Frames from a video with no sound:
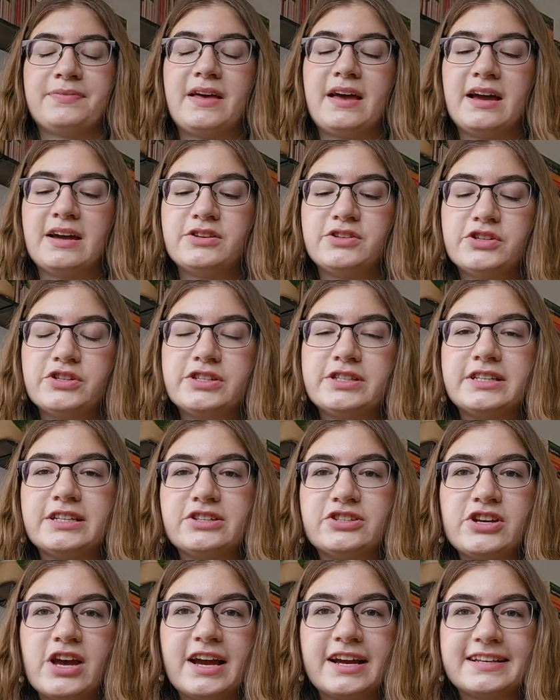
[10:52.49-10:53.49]
I just
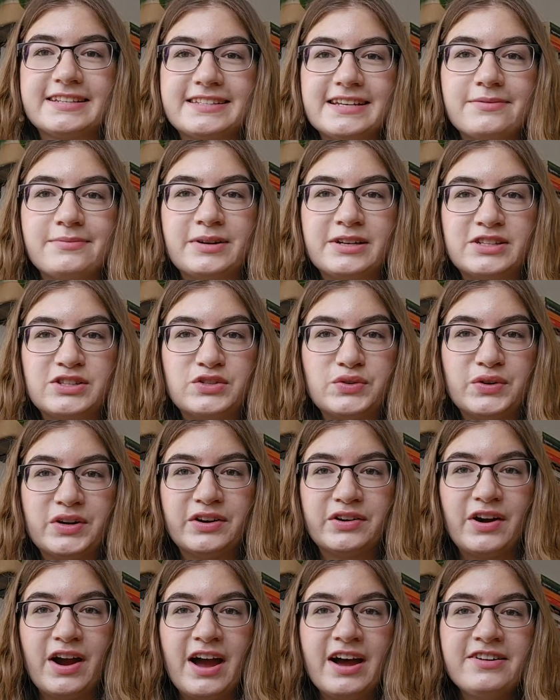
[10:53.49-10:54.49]
checked my story
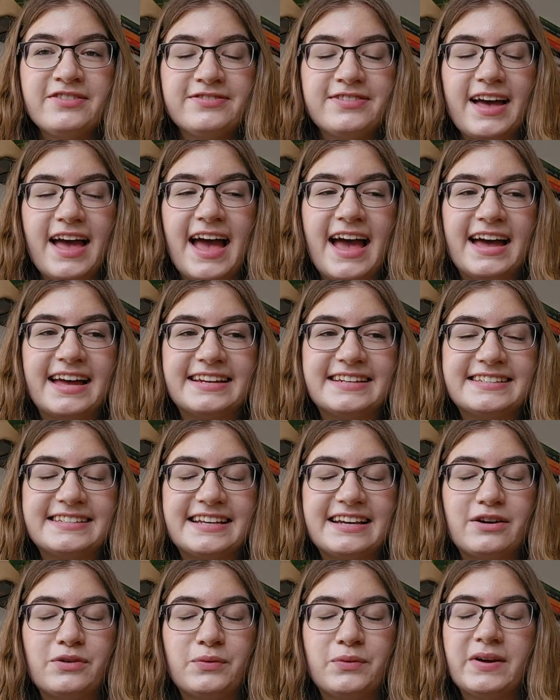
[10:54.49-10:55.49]
graph and
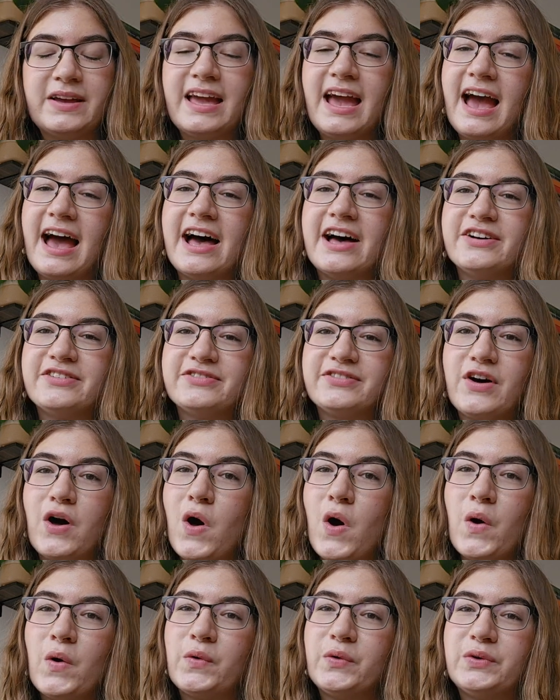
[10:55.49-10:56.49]
we have a
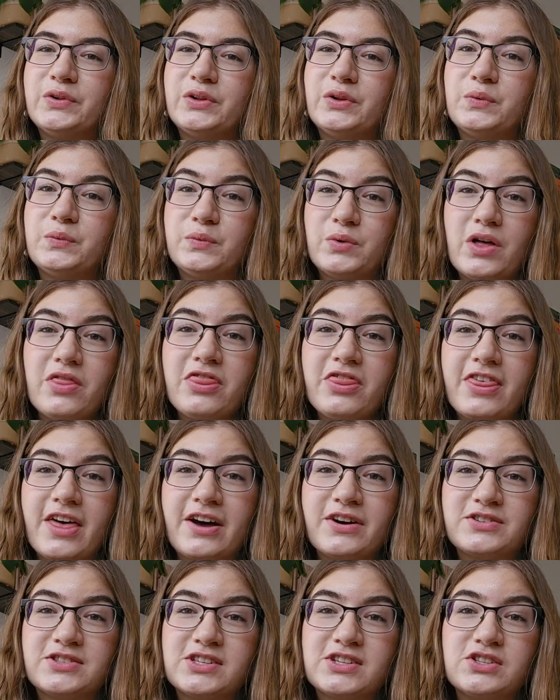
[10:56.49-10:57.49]
whole
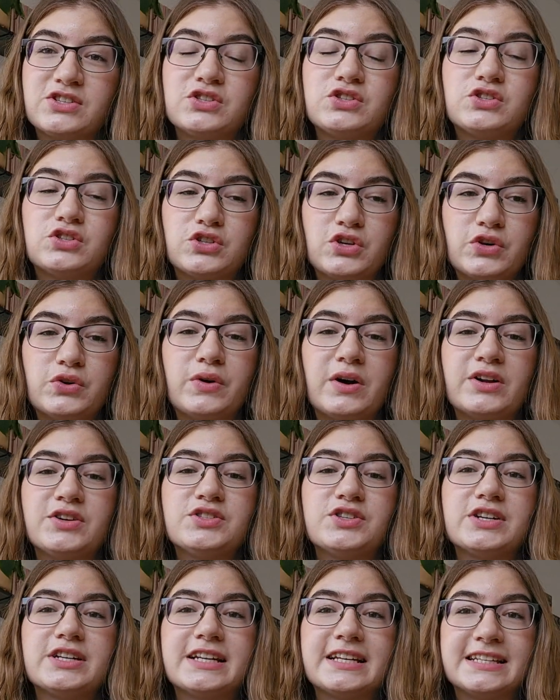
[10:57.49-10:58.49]

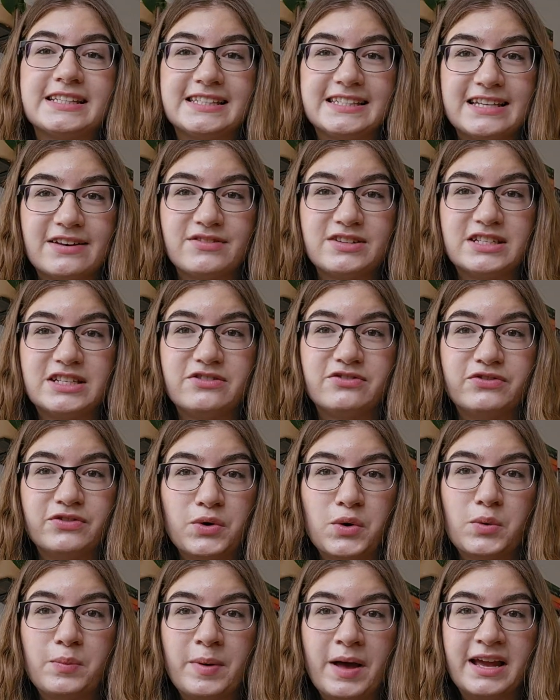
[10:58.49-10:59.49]

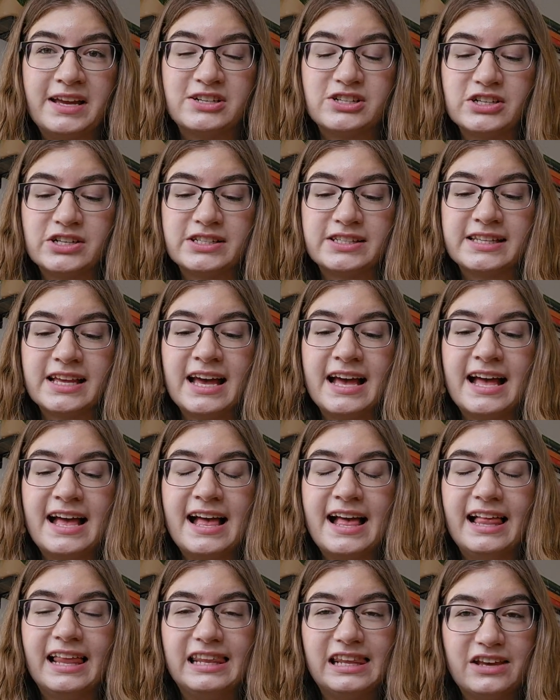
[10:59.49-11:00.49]
1,274 pages
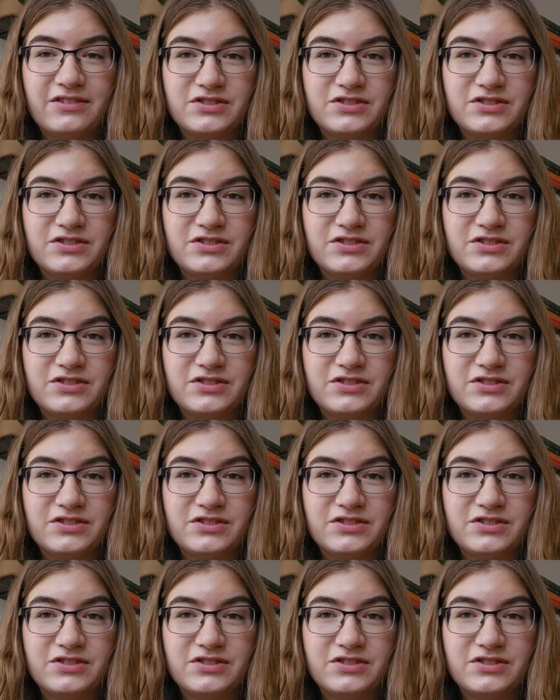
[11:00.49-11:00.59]
left